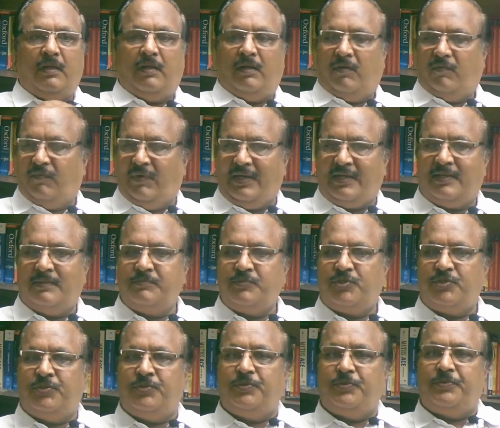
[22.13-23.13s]
Welcome
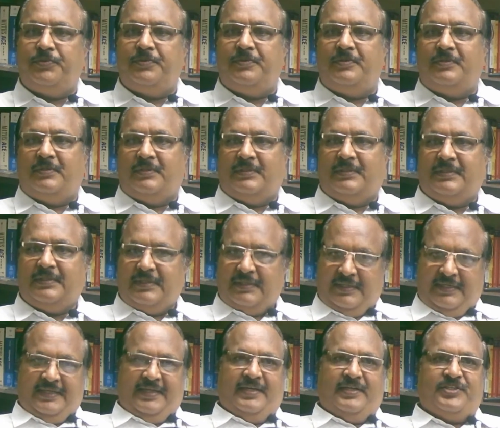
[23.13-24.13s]
to
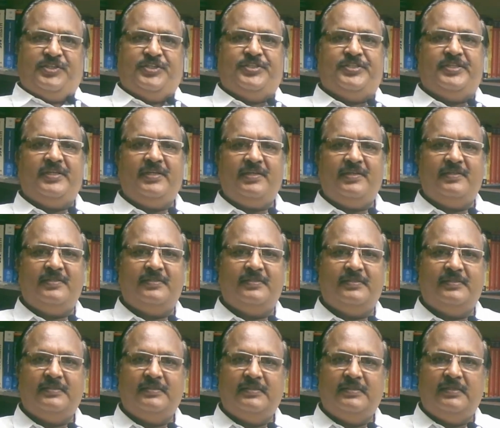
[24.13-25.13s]
Dear Teacher,
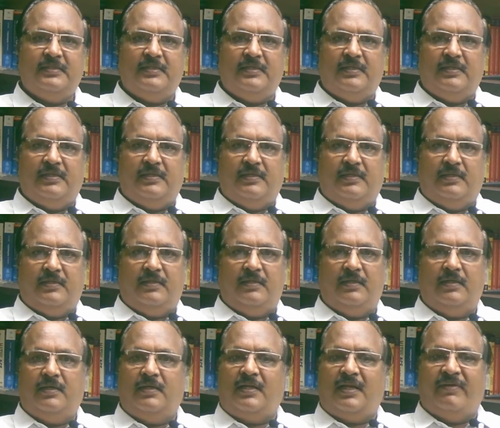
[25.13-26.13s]

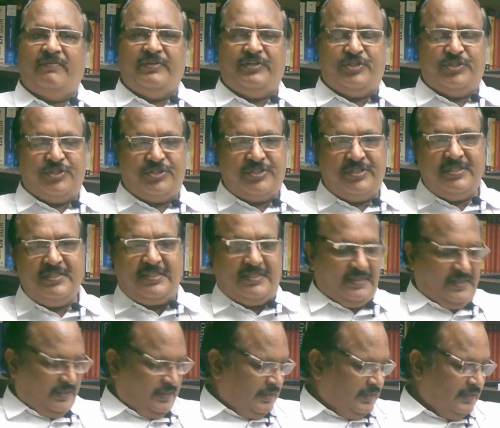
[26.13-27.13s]
Ravi Sessions,
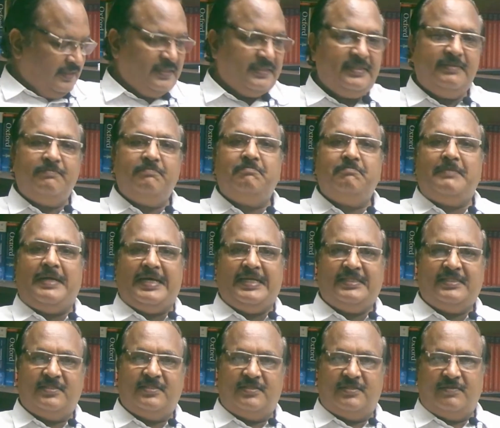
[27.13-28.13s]
Learn
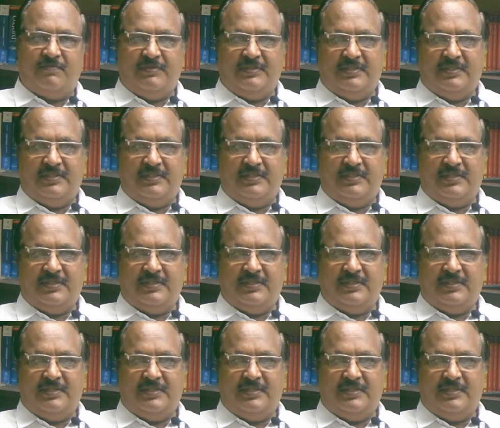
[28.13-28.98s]
Maths with Ravi Sir.